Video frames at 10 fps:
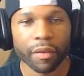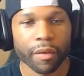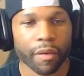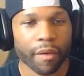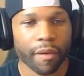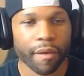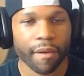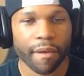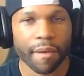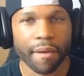
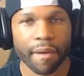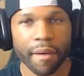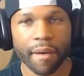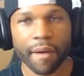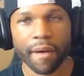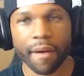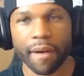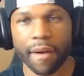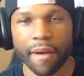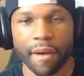
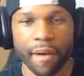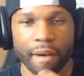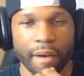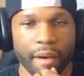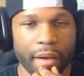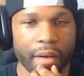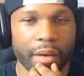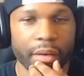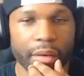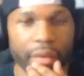
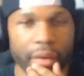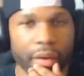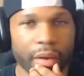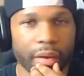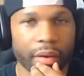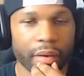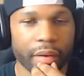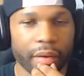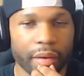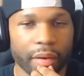
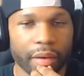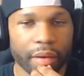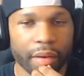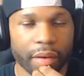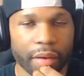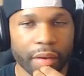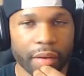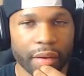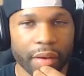(silent)